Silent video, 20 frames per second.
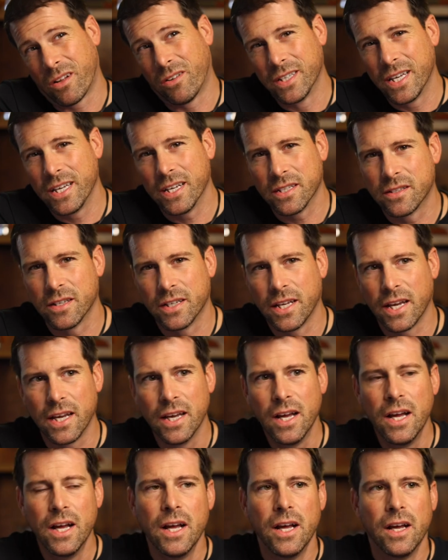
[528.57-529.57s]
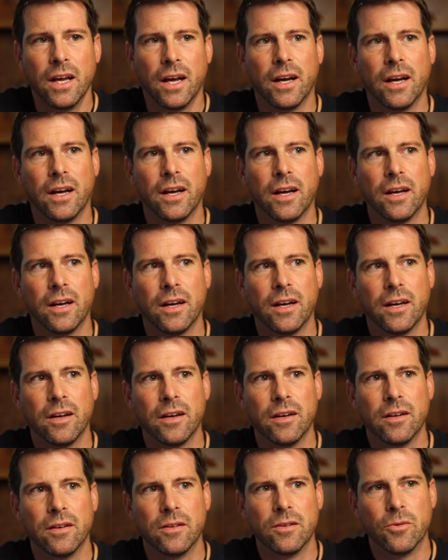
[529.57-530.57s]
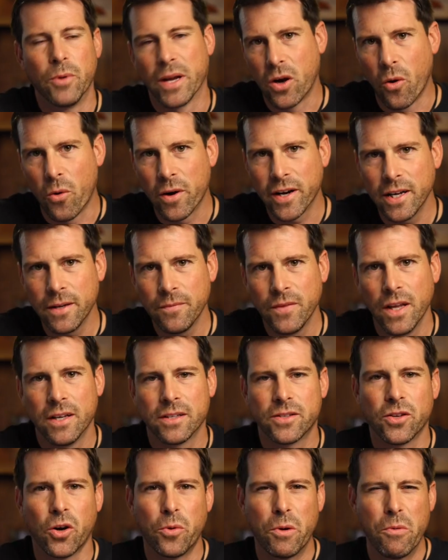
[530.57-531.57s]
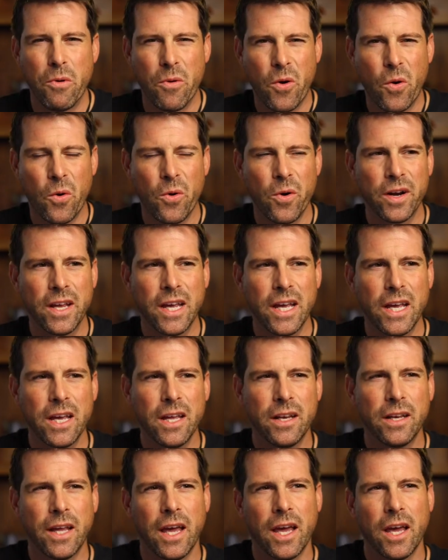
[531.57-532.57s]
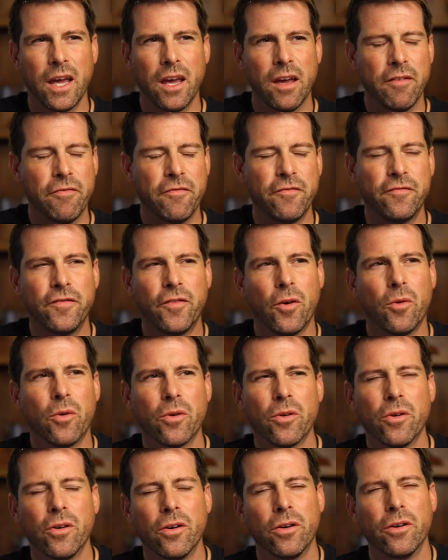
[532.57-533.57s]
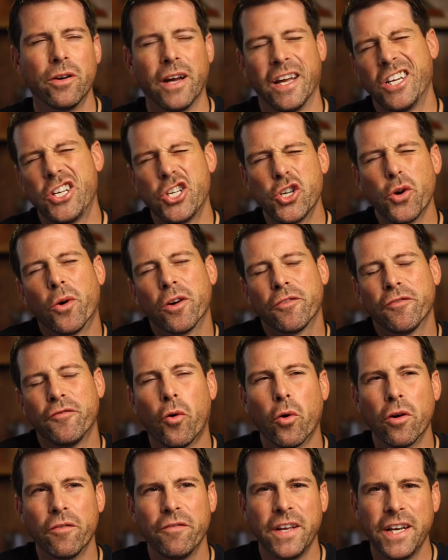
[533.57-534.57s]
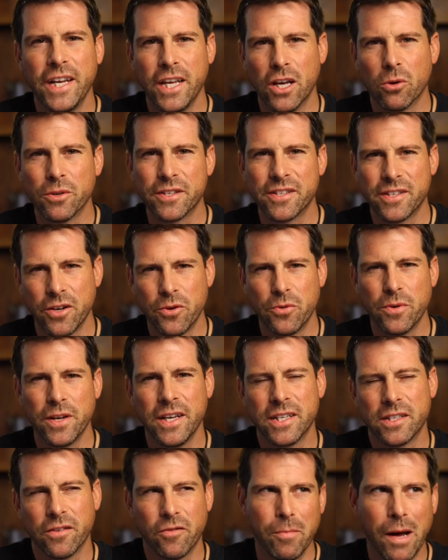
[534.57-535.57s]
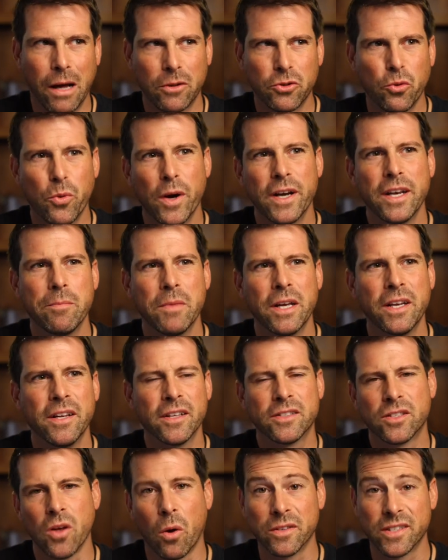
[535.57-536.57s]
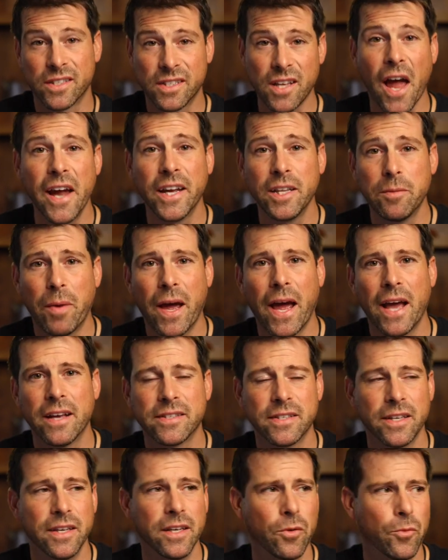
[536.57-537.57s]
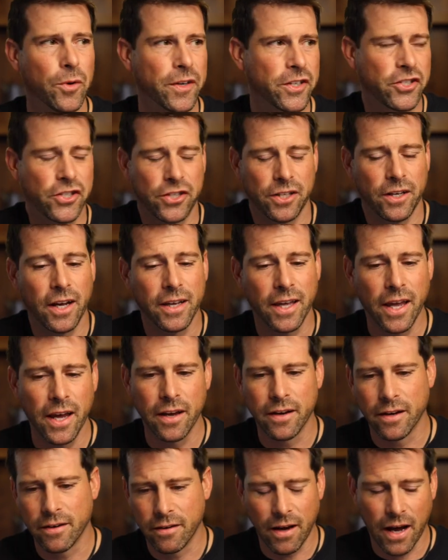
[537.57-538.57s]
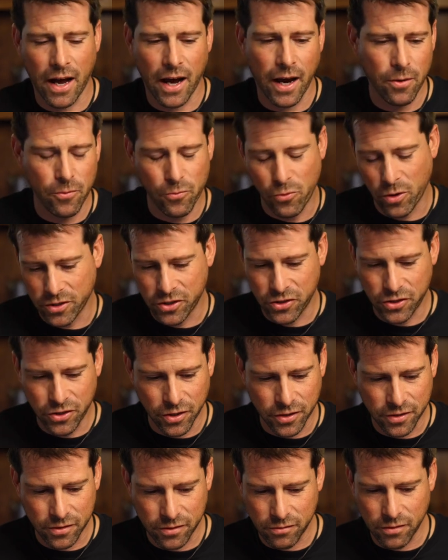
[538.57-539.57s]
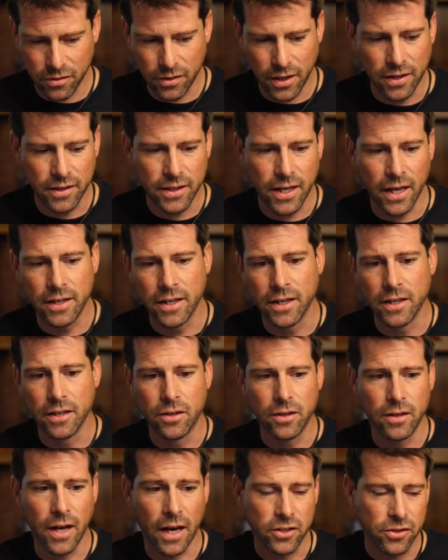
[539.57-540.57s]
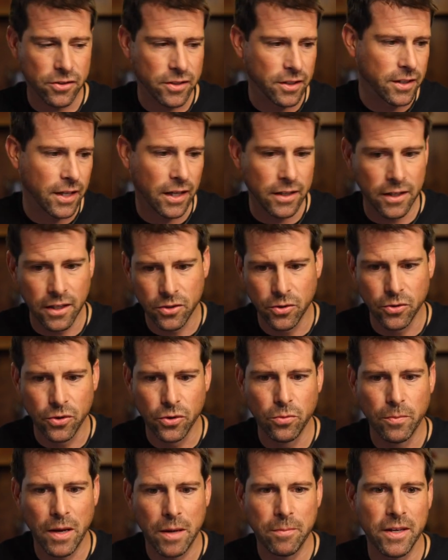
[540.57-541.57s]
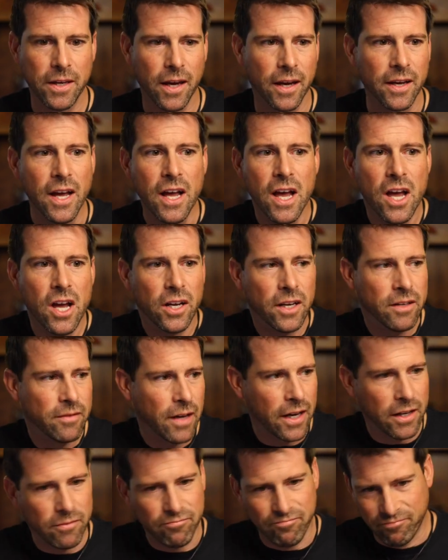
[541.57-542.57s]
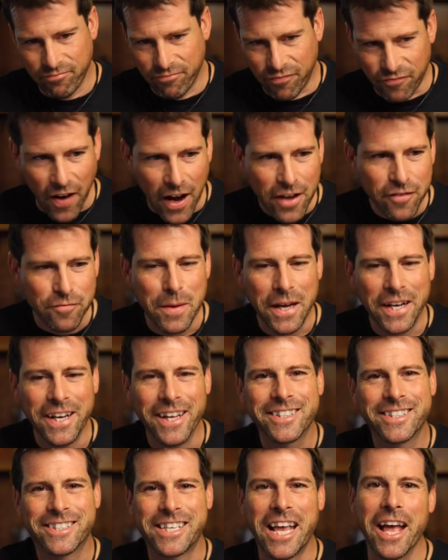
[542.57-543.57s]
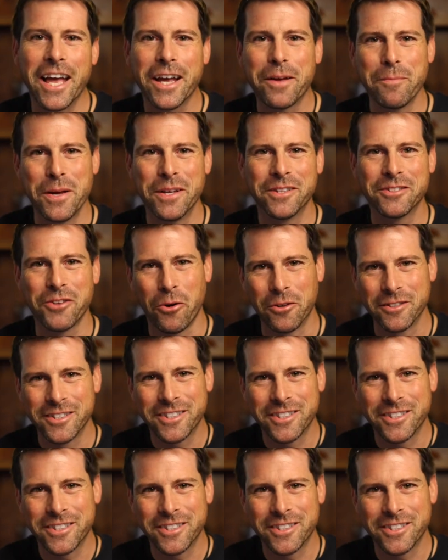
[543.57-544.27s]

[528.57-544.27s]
yesterday recording. So we recorded a short four video series of about 20 minutes on side passing, which again, I just intended to do maybe a 5-minute segment on